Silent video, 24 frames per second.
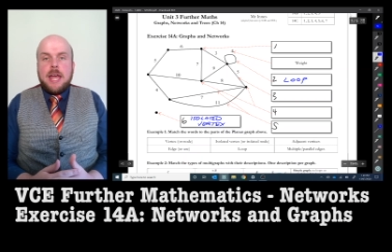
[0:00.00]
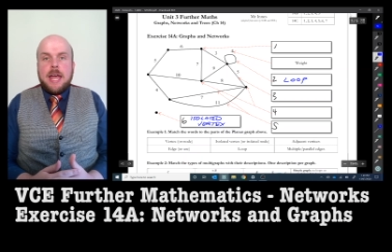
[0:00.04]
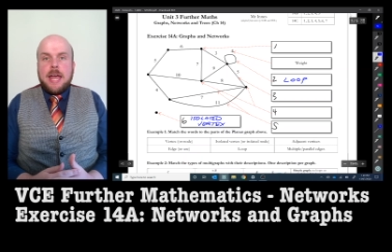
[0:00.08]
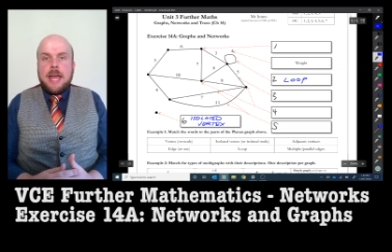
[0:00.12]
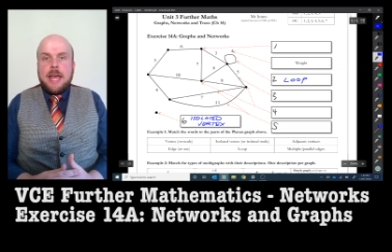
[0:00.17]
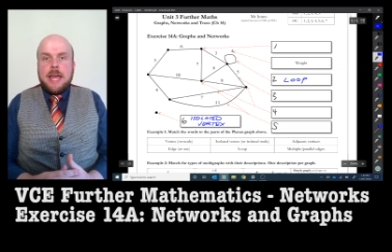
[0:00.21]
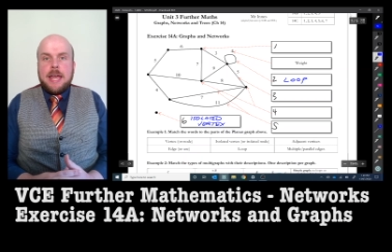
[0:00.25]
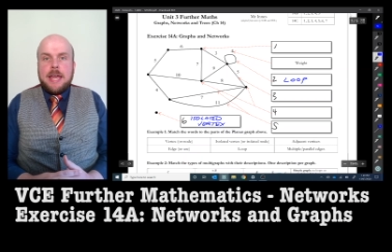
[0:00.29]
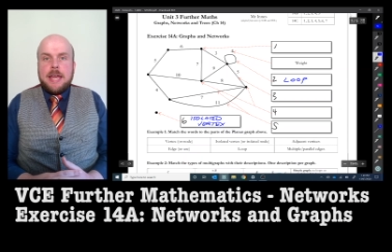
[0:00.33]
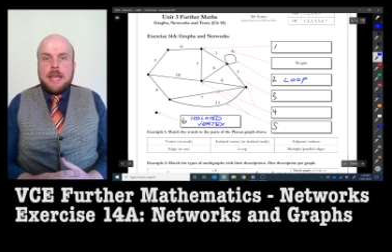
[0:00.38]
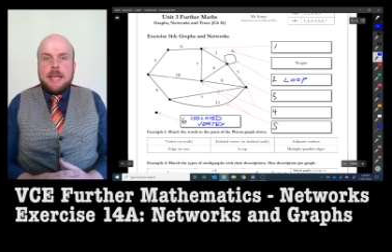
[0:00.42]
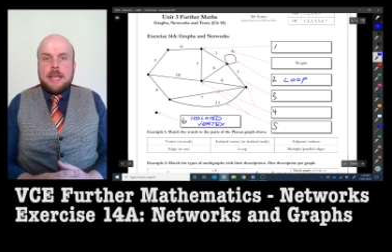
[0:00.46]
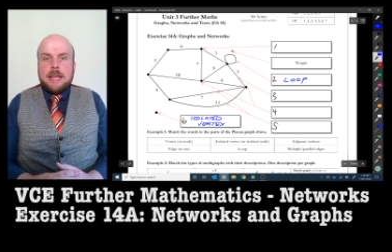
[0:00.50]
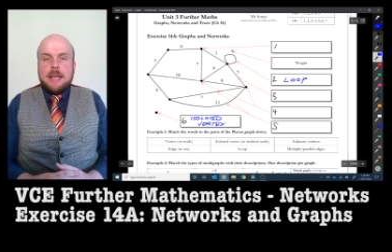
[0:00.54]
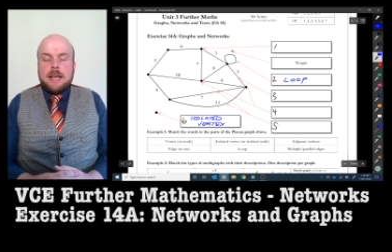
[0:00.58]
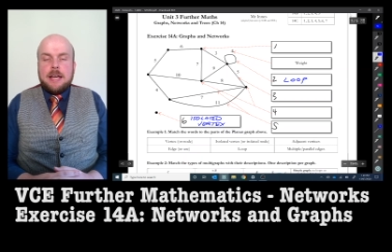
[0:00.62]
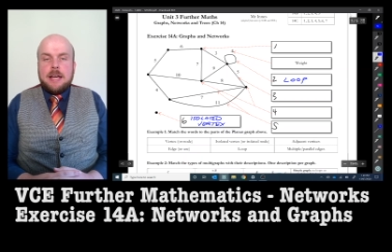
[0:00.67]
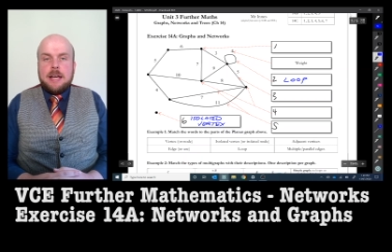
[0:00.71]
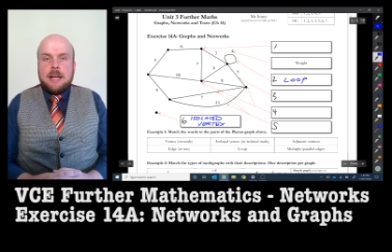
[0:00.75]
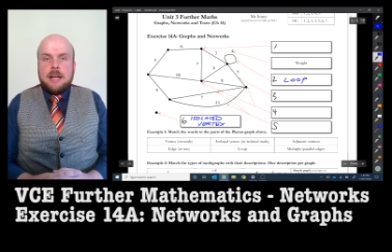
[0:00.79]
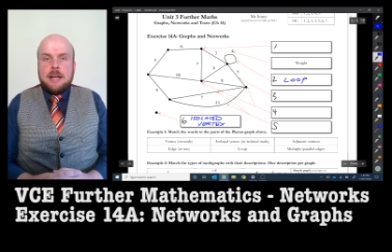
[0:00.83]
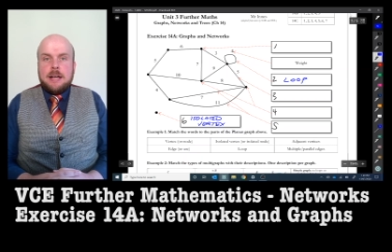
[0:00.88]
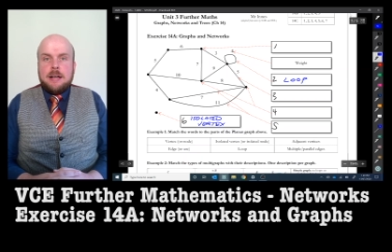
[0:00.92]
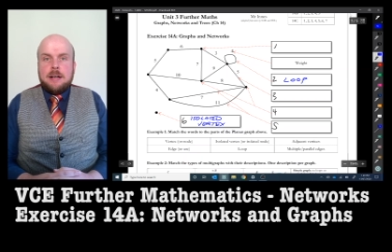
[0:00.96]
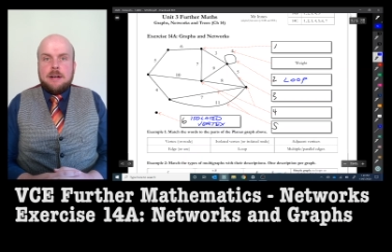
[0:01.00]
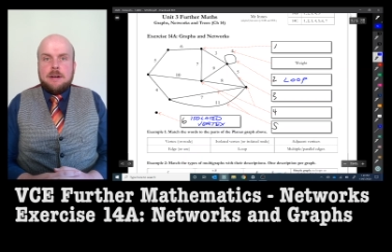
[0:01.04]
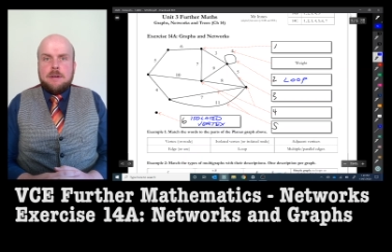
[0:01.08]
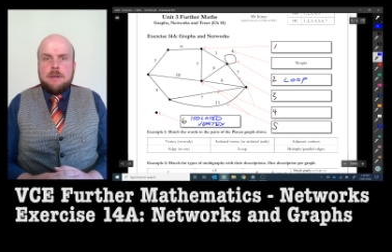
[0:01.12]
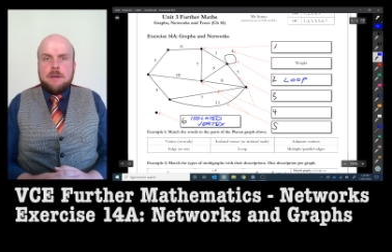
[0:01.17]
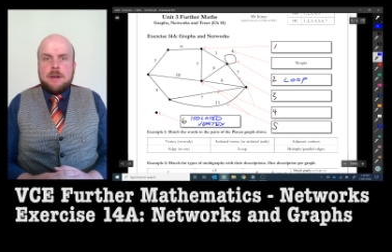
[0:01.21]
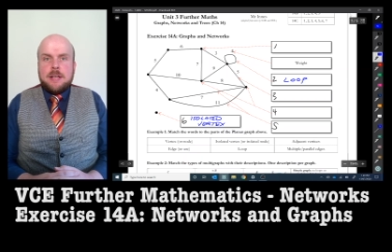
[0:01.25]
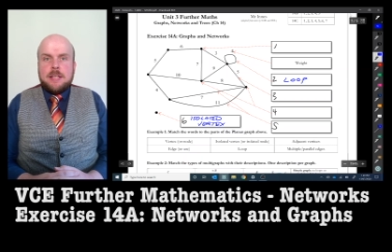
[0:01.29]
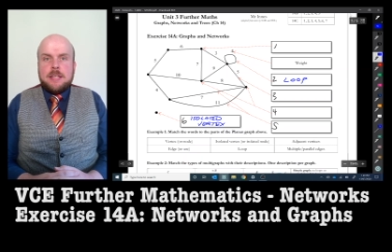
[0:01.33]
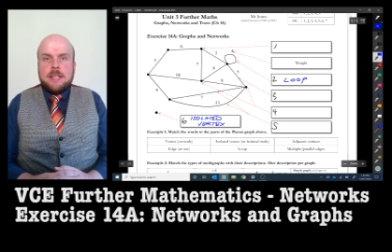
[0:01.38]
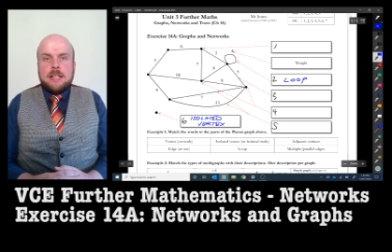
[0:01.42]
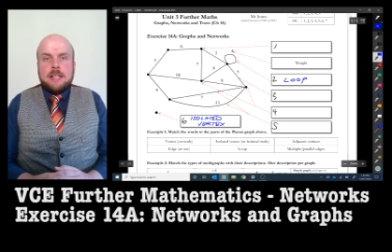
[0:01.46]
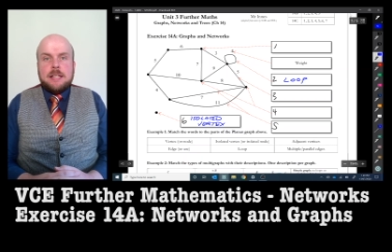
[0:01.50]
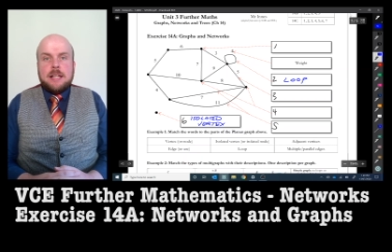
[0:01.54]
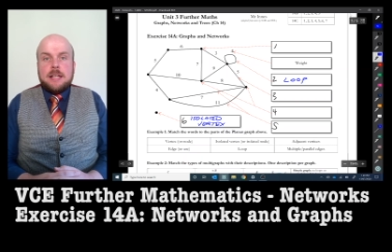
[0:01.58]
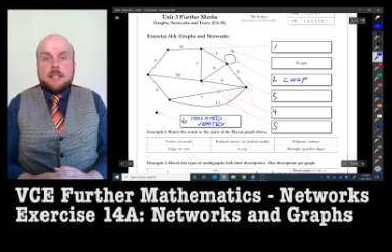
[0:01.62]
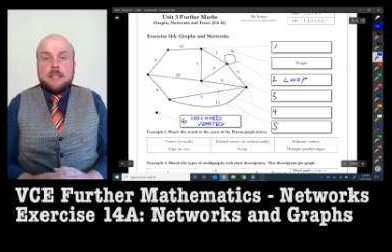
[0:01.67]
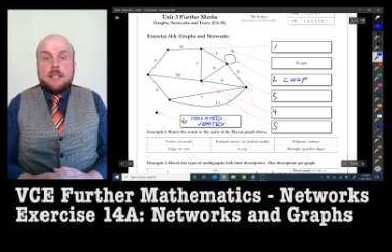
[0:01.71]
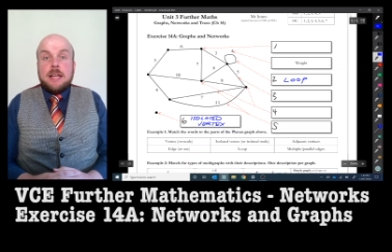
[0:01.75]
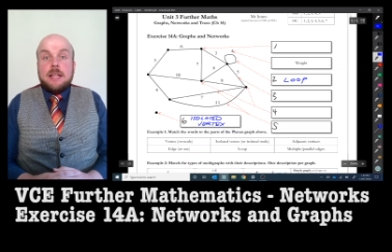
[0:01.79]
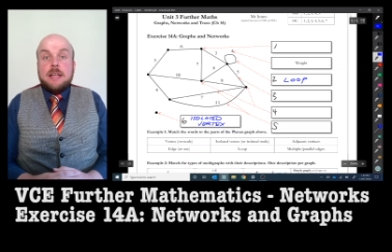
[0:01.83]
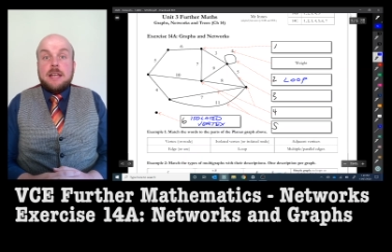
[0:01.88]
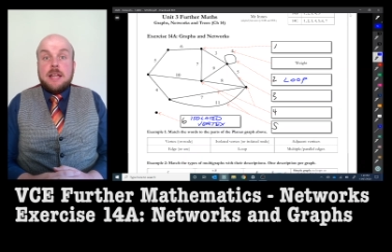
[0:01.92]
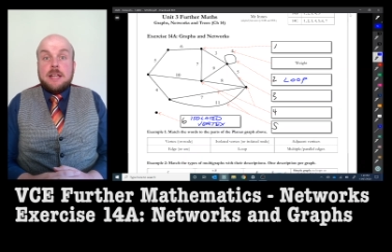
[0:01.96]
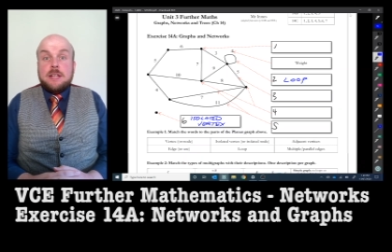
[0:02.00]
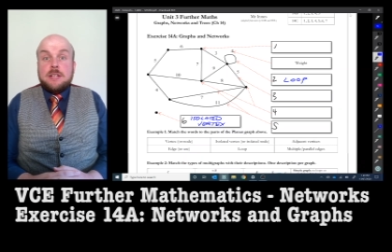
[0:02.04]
a uh, or anything like that.